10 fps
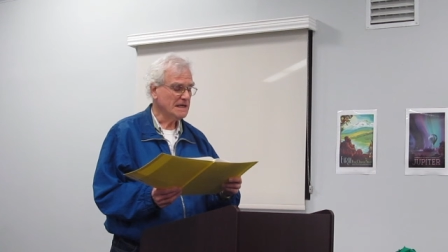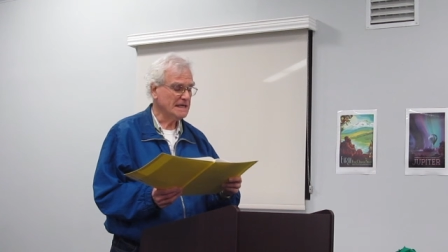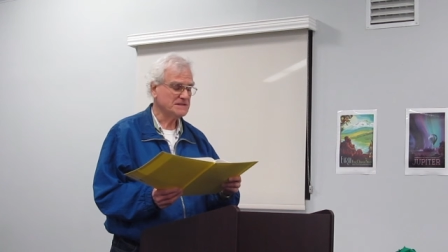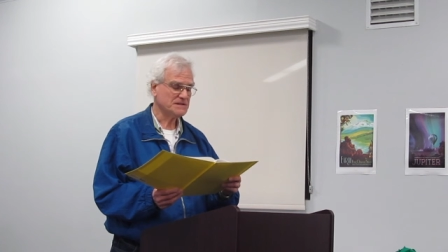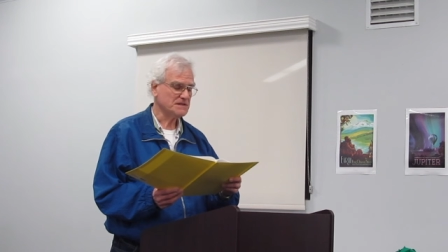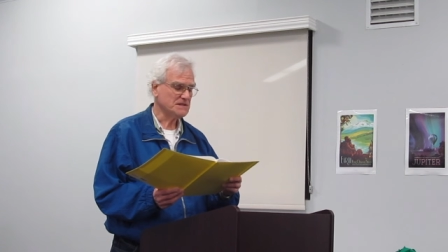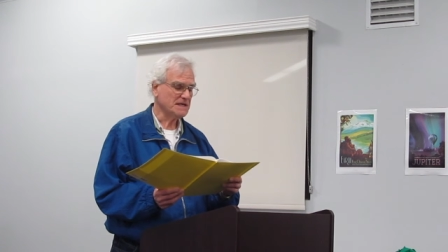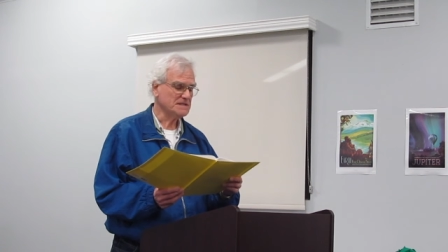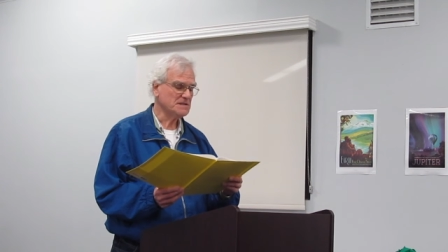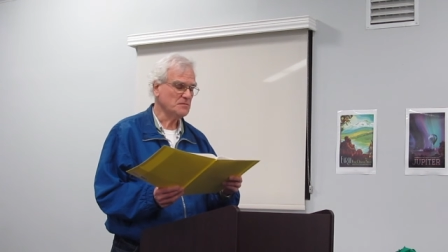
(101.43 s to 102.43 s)
It's a
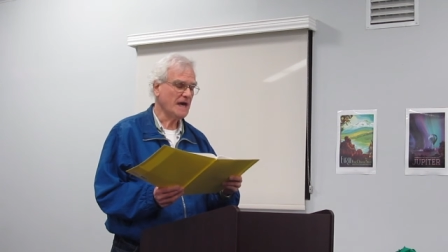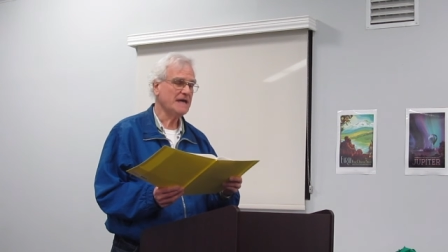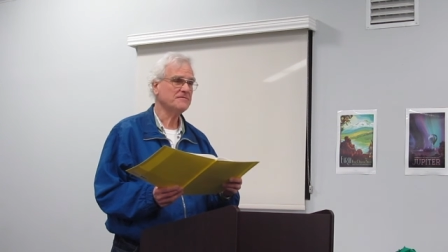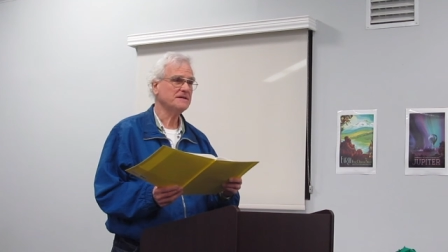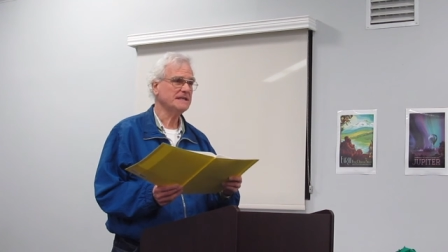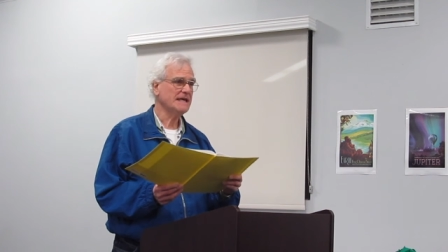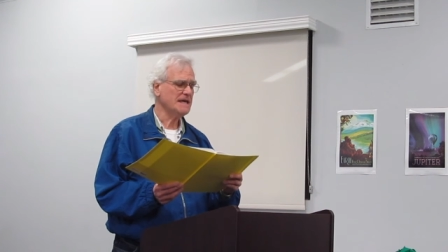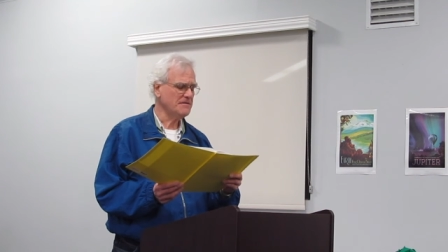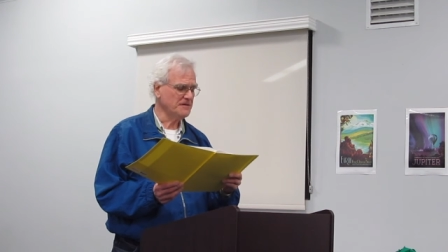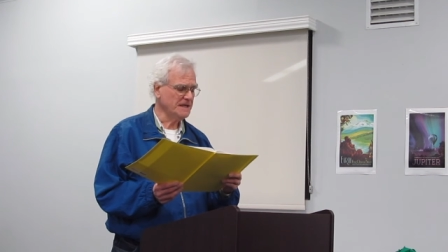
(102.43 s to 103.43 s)
season made for
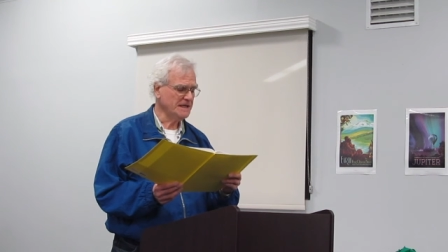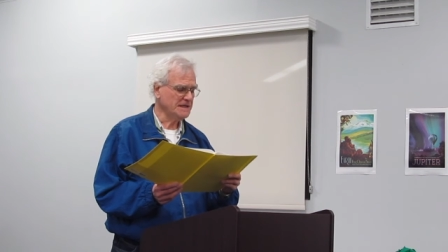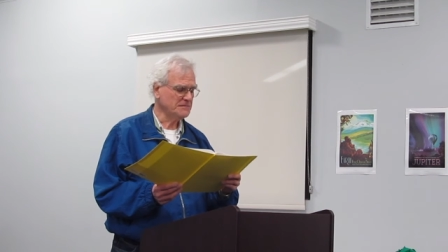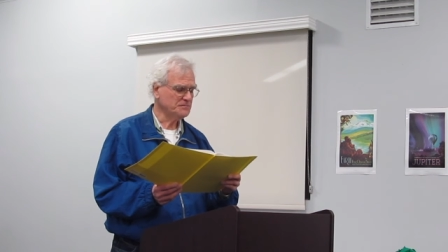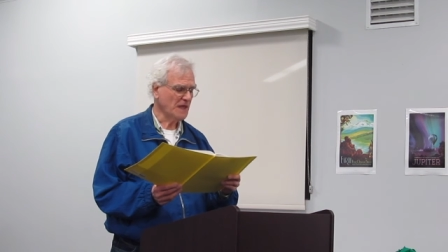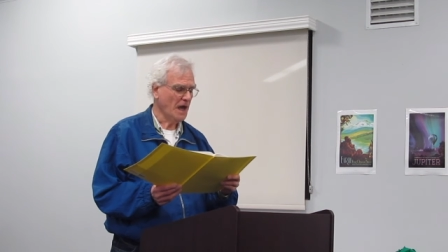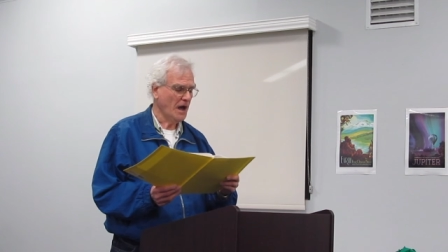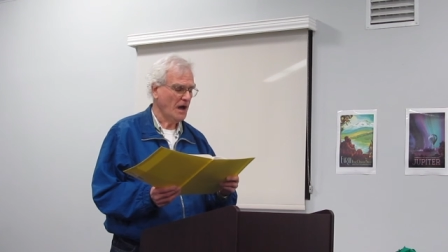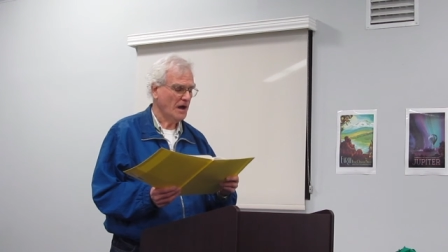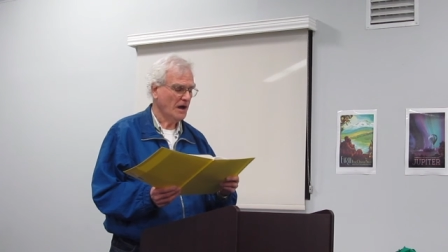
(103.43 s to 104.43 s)
giving,
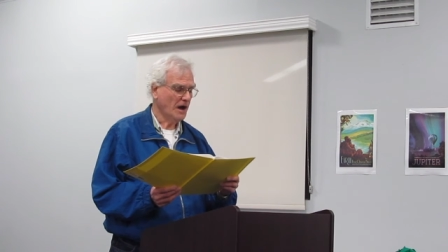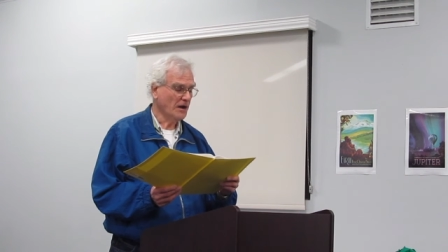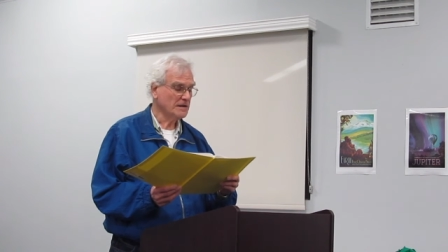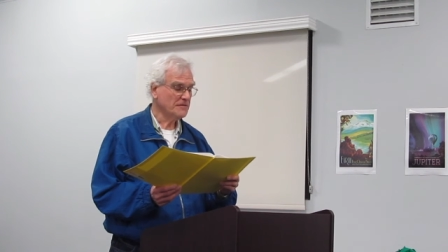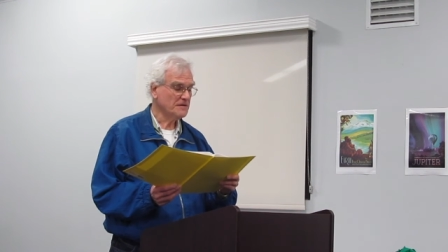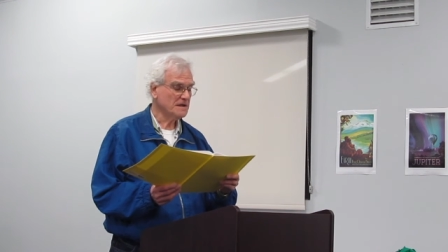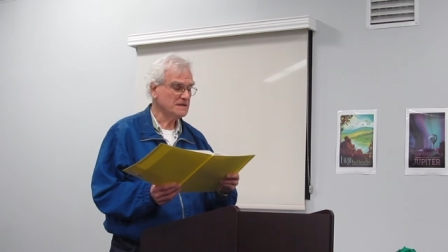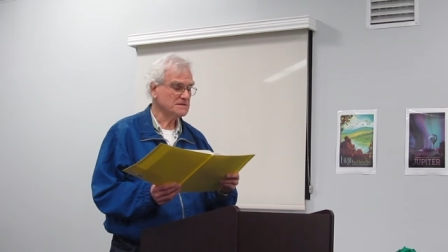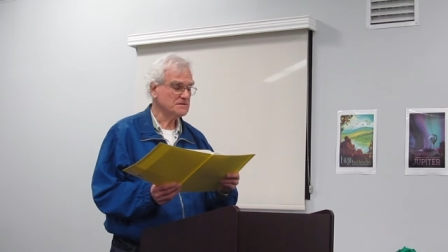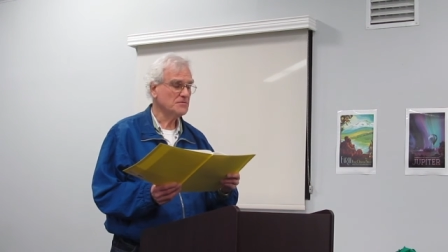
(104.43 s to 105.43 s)
all of
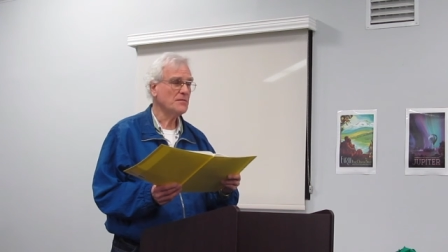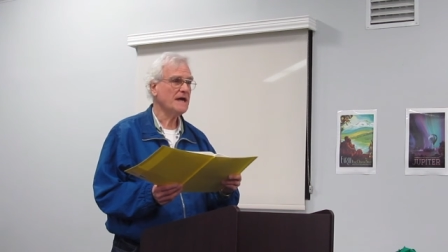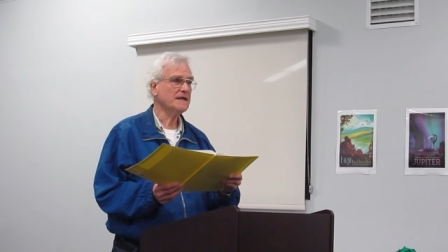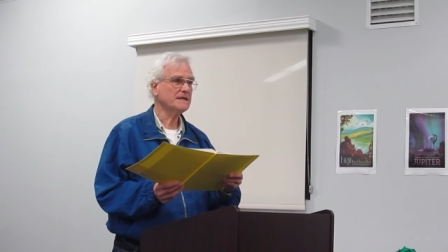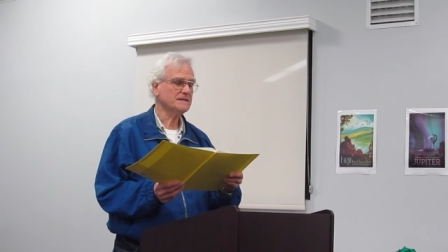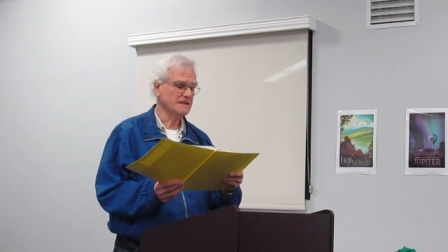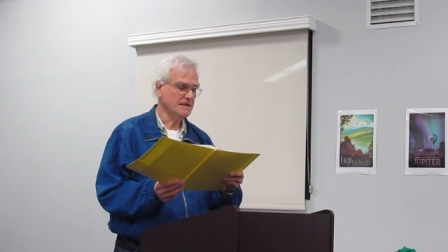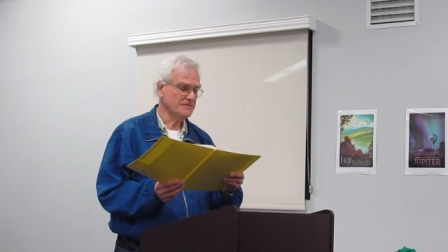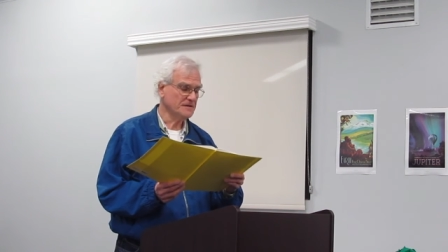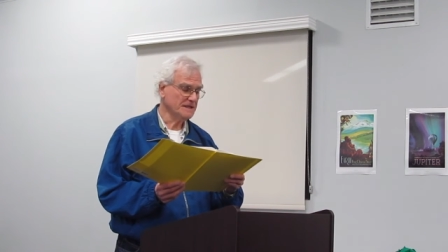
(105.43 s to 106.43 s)
us who make a
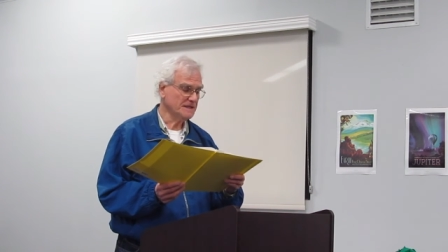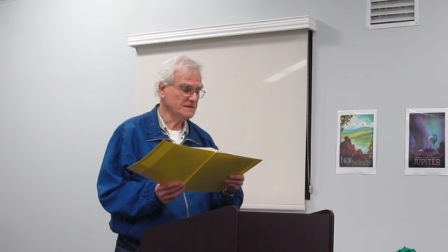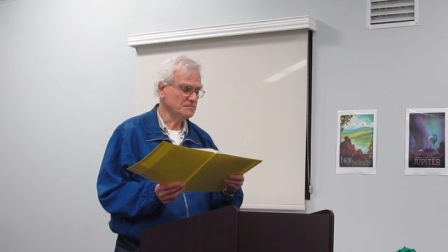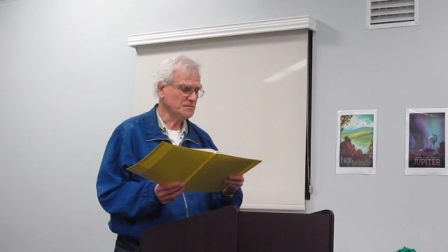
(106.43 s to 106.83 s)
living.